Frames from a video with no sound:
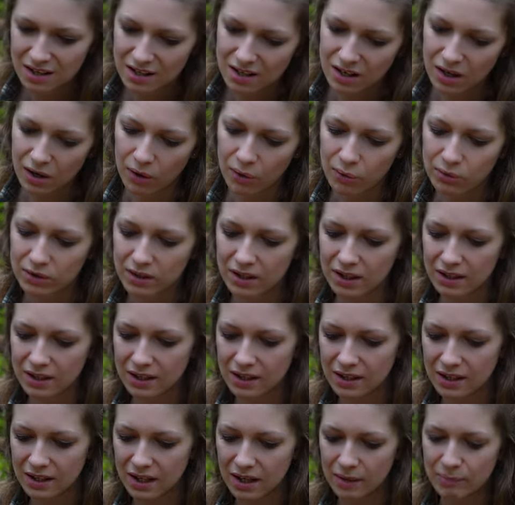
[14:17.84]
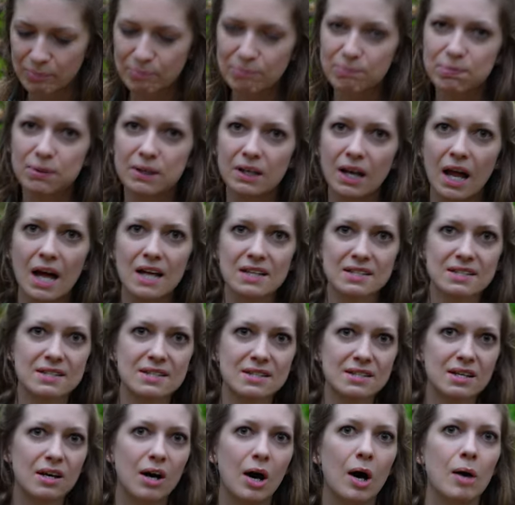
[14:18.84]
only a
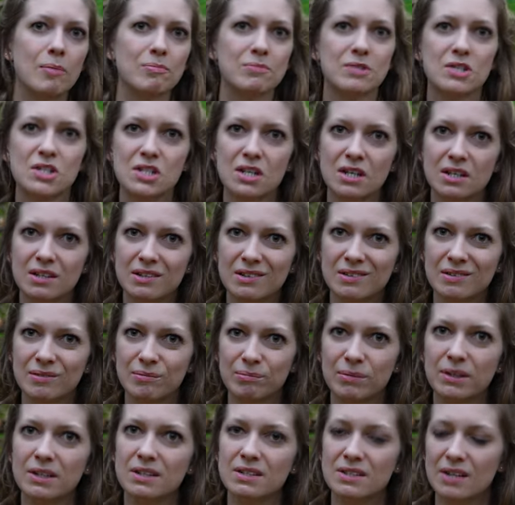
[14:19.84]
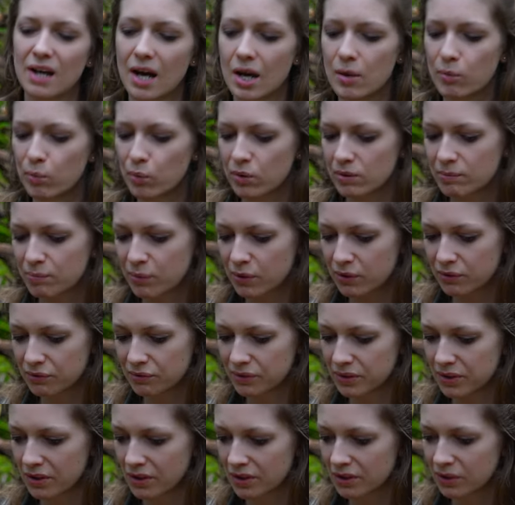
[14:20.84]
plus option, but I would
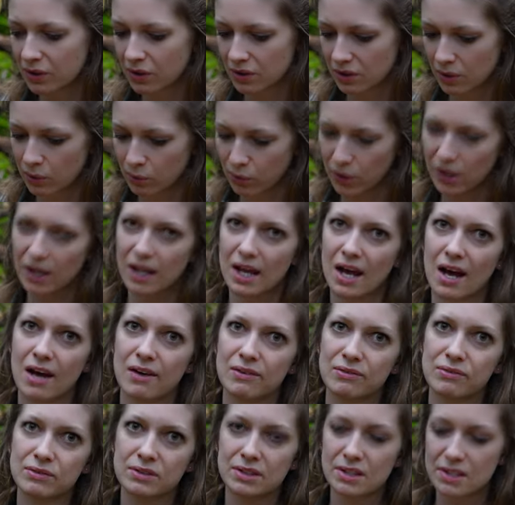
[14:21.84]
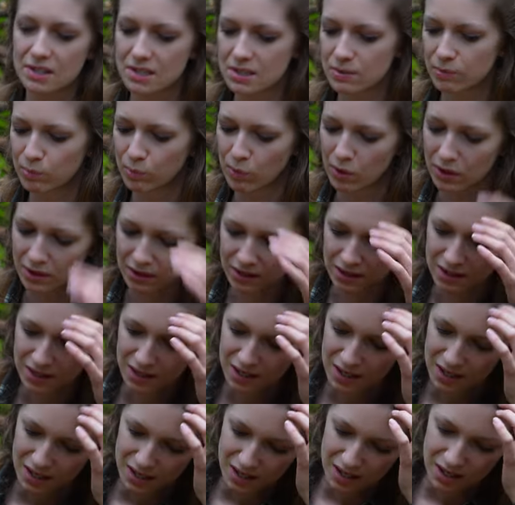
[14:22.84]
prefer not only have this one.
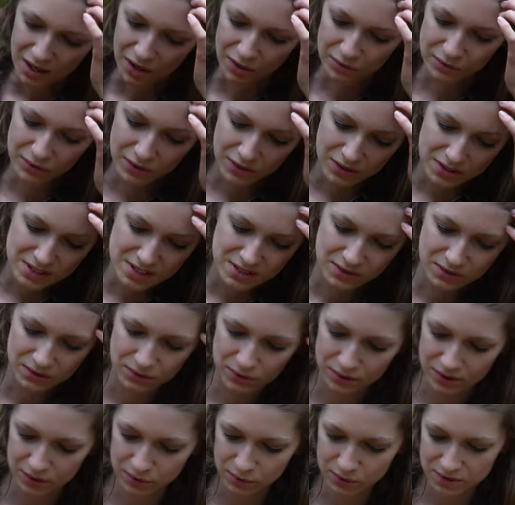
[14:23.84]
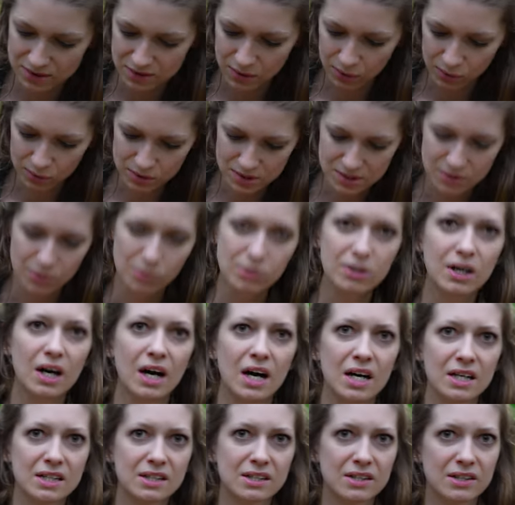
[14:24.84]
Of course, you could use also
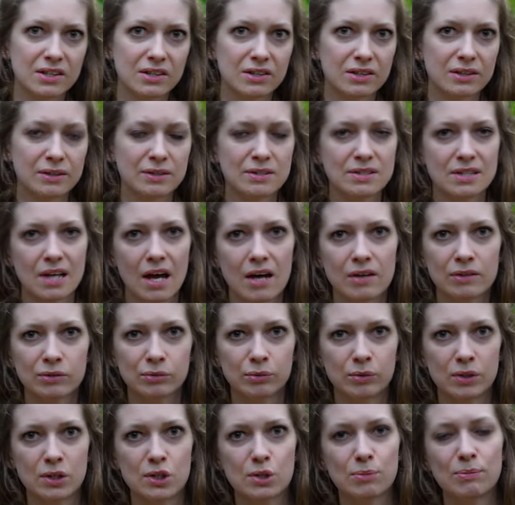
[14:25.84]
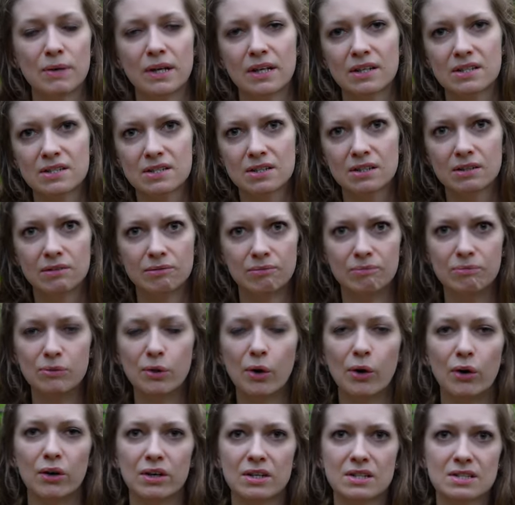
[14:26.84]
other stuff which makes
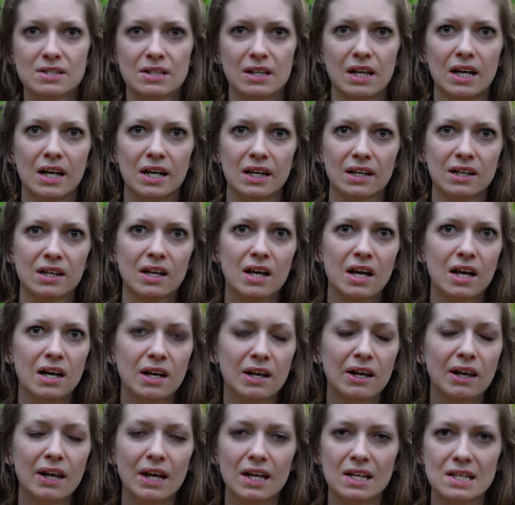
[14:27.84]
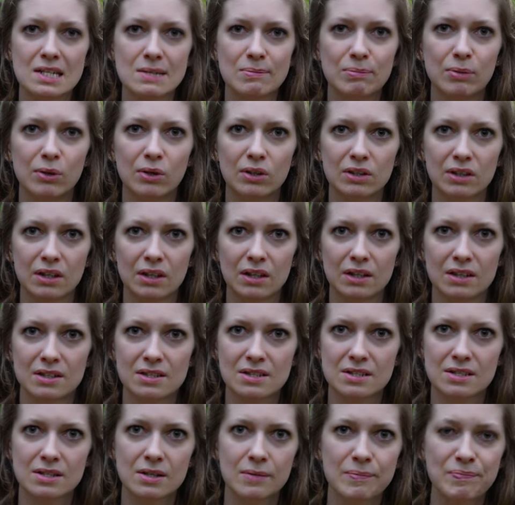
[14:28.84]
noise, like glass
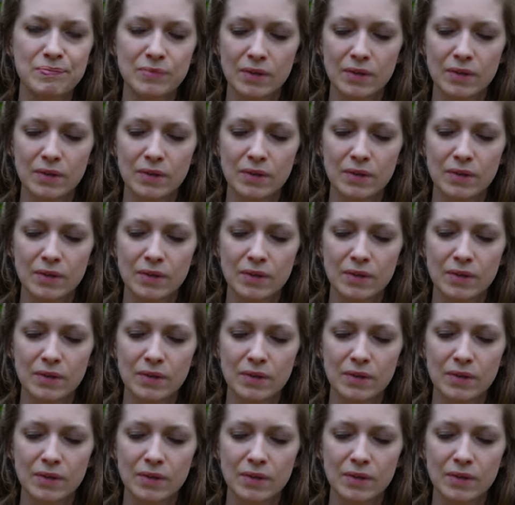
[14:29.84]
bottles